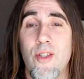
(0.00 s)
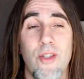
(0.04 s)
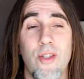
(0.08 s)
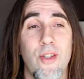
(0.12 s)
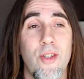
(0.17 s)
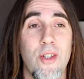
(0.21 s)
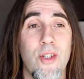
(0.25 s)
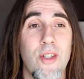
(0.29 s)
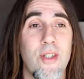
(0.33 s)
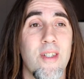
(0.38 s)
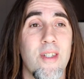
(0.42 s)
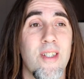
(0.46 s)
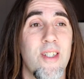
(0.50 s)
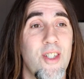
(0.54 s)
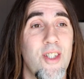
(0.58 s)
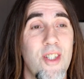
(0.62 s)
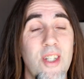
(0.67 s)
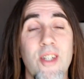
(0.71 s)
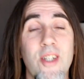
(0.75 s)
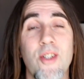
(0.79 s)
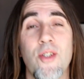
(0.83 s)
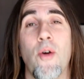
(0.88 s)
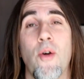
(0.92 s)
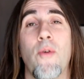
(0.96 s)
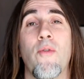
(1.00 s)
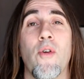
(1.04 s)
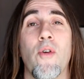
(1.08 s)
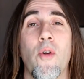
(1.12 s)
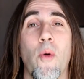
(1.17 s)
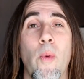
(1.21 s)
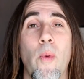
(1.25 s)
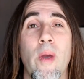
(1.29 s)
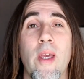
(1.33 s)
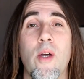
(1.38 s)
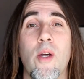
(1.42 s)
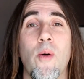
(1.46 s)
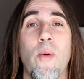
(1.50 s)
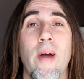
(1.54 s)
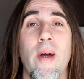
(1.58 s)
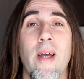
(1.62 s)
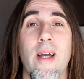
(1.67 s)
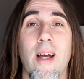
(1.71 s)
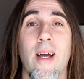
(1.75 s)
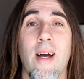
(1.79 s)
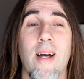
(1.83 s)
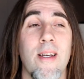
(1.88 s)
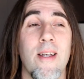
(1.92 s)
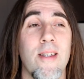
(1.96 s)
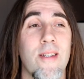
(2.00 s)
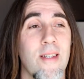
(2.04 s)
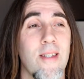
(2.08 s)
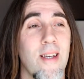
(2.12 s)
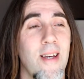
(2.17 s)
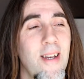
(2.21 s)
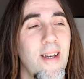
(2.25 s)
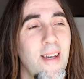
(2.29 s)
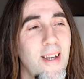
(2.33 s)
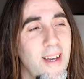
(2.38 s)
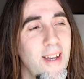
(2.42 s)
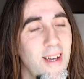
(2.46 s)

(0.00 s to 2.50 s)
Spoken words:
just over a week away, guys.